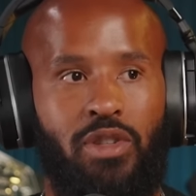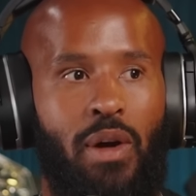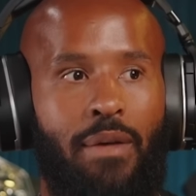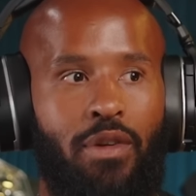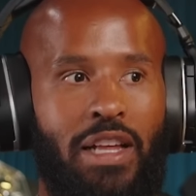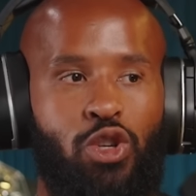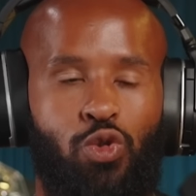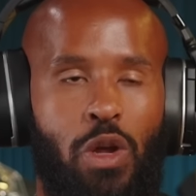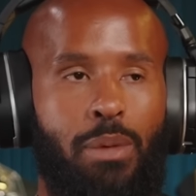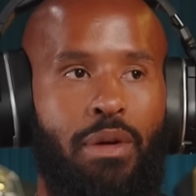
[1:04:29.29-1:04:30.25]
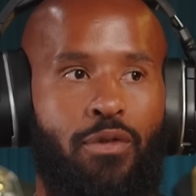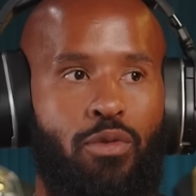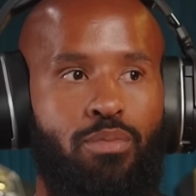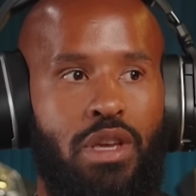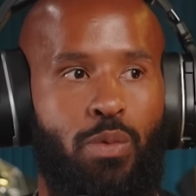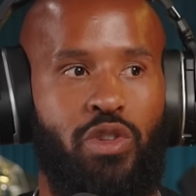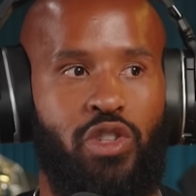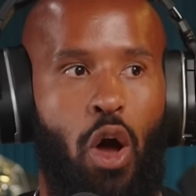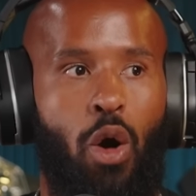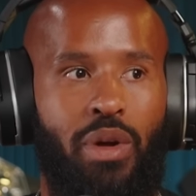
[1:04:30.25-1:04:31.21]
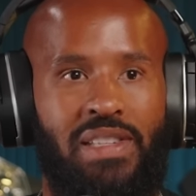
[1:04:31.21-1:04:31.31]
So I feel like streaming for me was
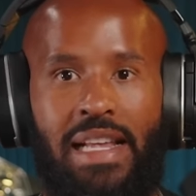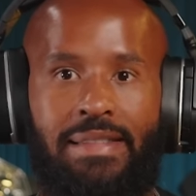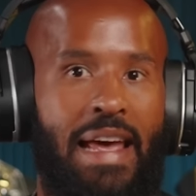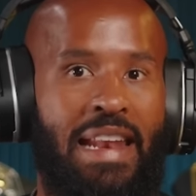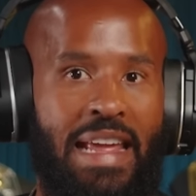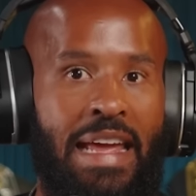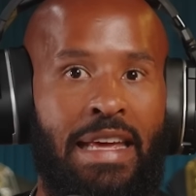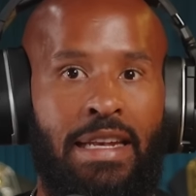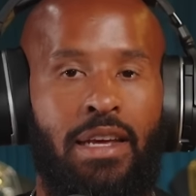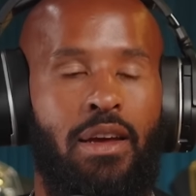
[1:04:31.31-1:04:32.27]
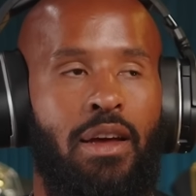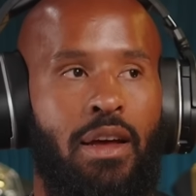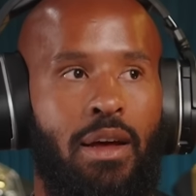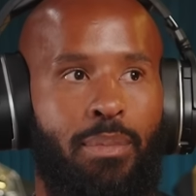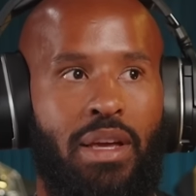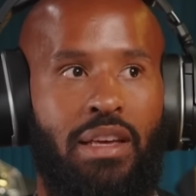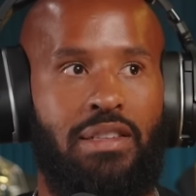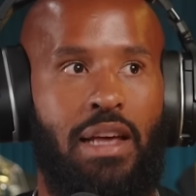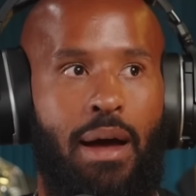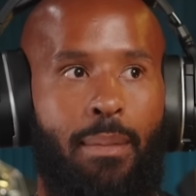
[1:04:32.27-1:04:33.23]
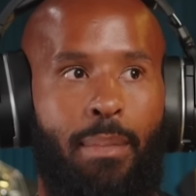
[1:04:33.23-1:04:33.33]
always a dead end because
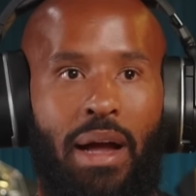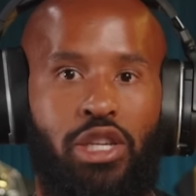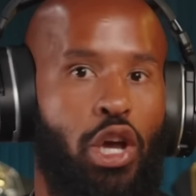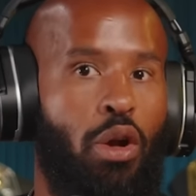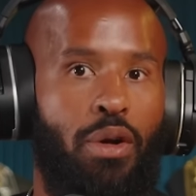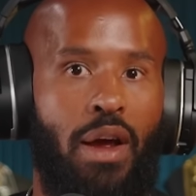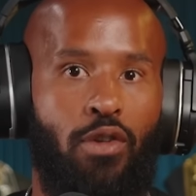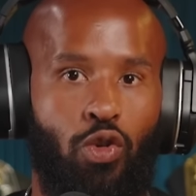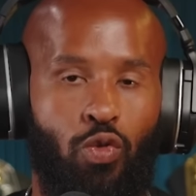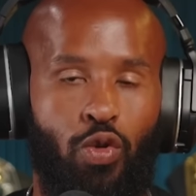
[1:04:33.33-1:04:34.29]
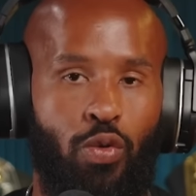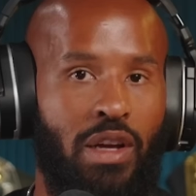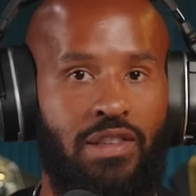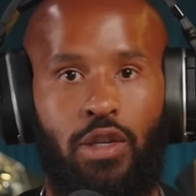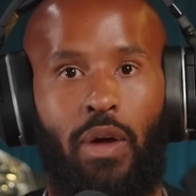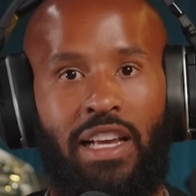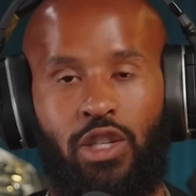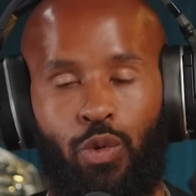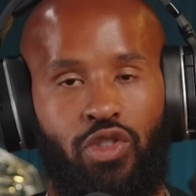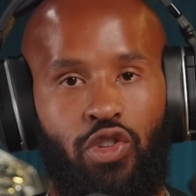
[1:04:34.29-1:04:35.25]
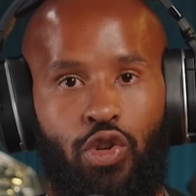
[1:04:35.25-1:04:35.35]
my channel never grew until I
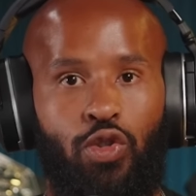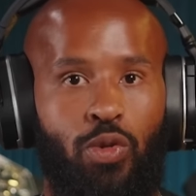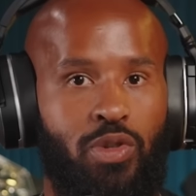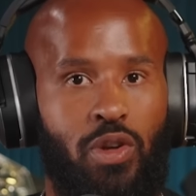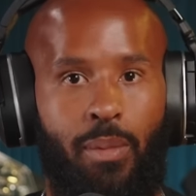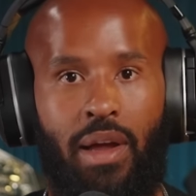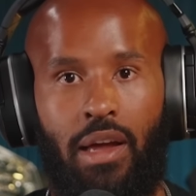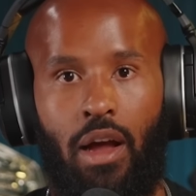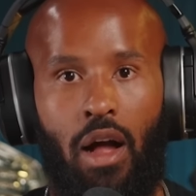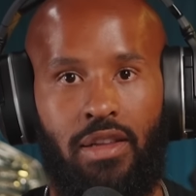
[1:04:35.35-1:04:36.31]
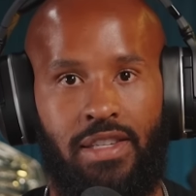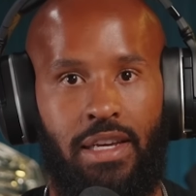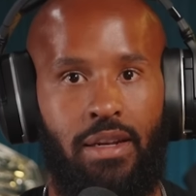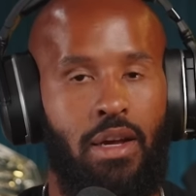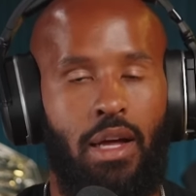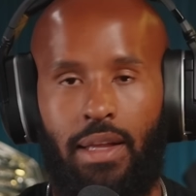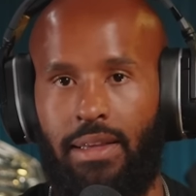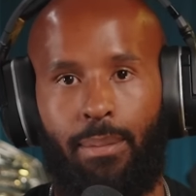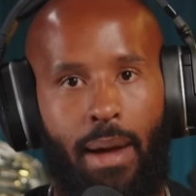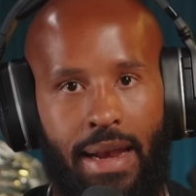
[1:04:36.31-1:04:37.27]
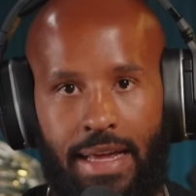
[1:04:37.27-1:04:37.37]
switched to YouTube and started making content like the
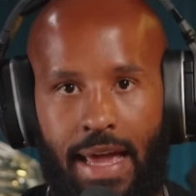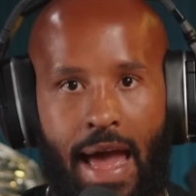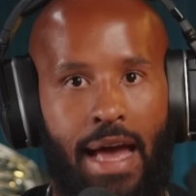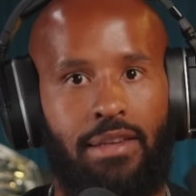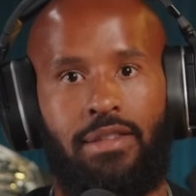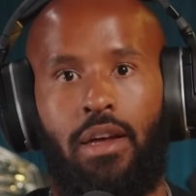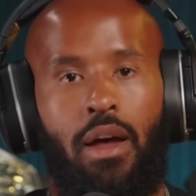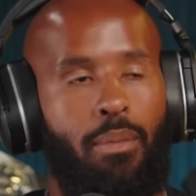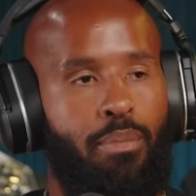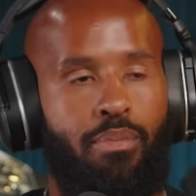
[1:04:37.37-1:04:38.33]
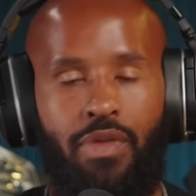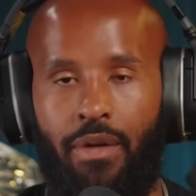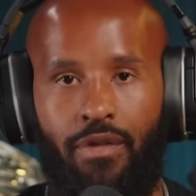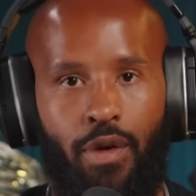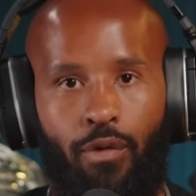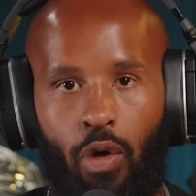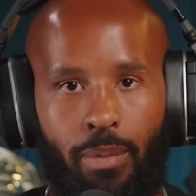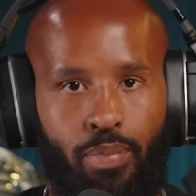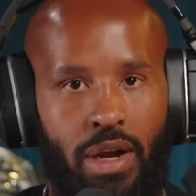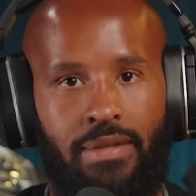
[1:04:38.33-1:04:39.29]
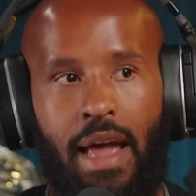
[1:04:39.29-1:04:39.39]
Mighty Cast, the Void
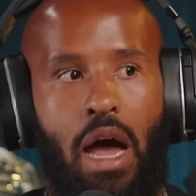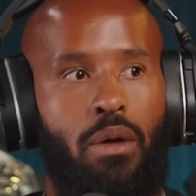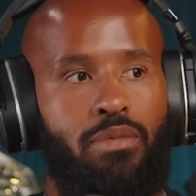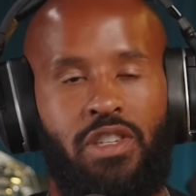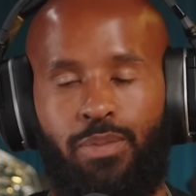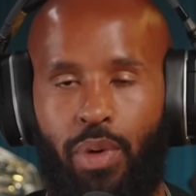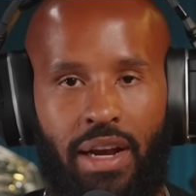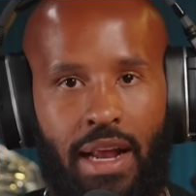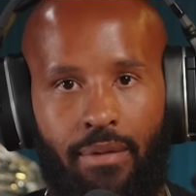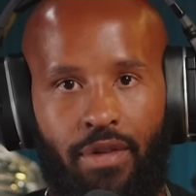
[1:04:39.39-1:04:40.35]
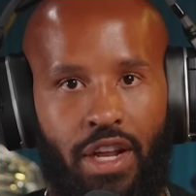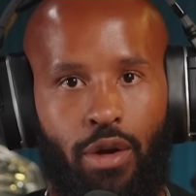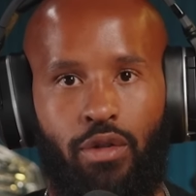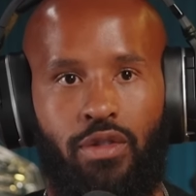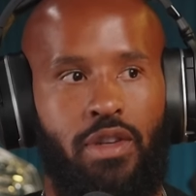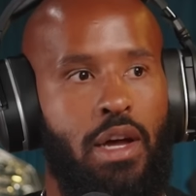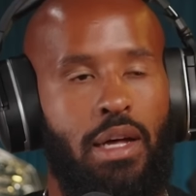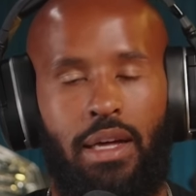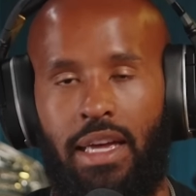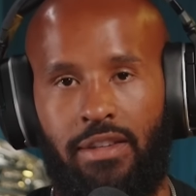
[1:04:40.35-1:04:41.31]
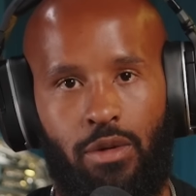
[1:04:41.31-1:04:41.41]
Breakdown, just breaking down videos,
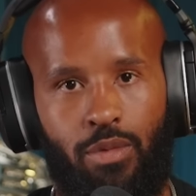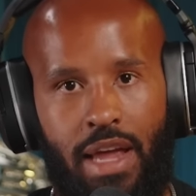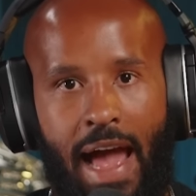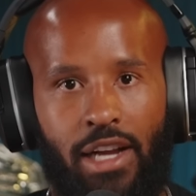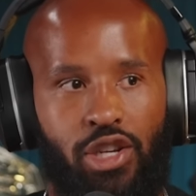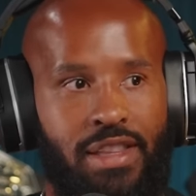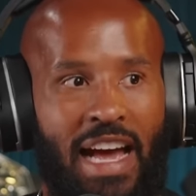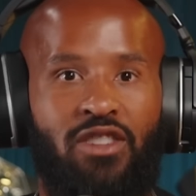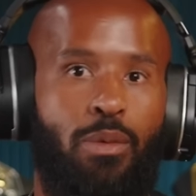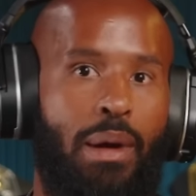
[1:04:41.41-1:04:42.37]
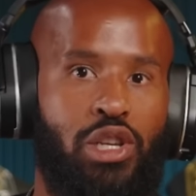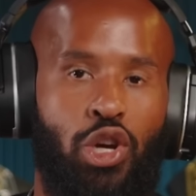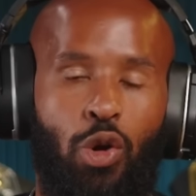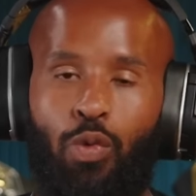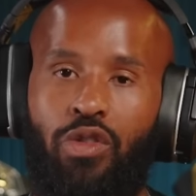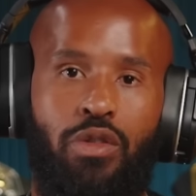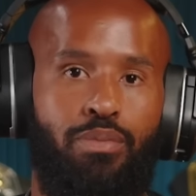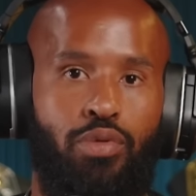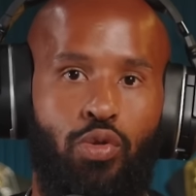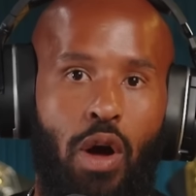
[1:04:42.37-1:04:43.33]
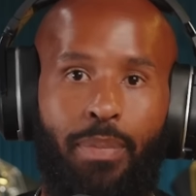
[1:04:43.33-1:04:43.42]
instant reaction. That's when my channel really
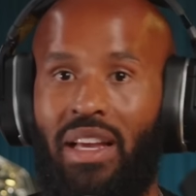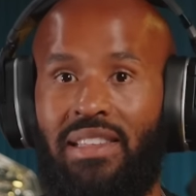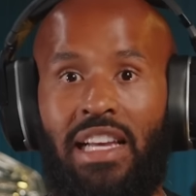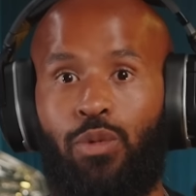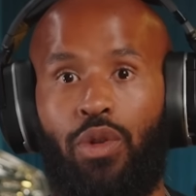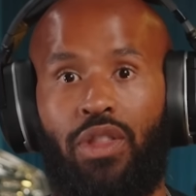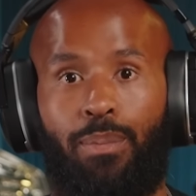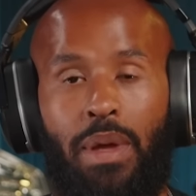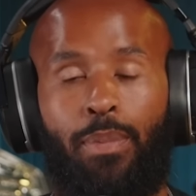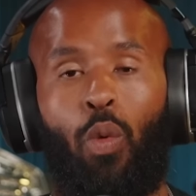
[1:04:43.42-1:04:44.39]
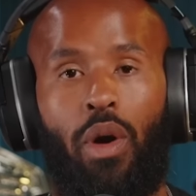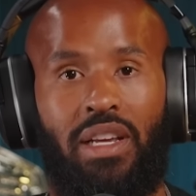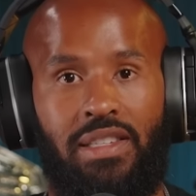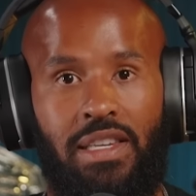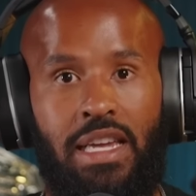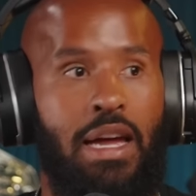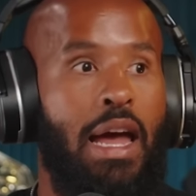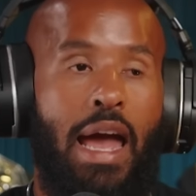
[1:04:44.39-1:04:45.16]
blew up because that's what the people want to see.